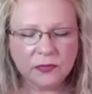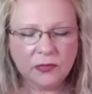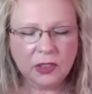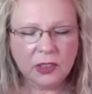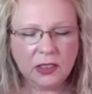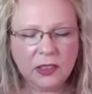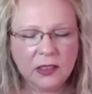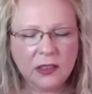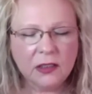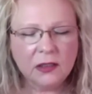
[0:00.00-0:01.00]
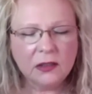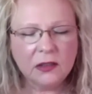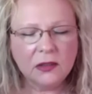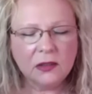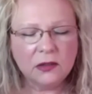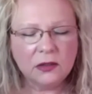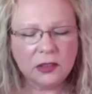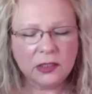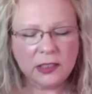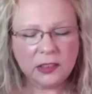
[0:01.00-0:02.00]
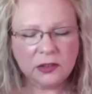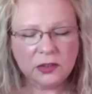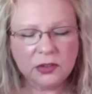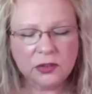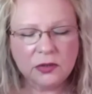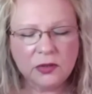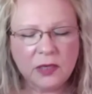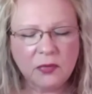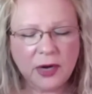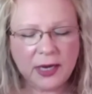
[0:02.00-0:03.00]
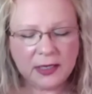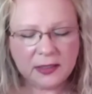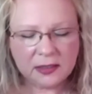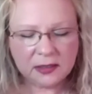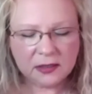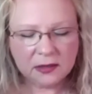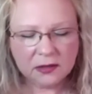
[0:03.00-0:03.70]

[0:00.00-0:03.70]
In learning to embrace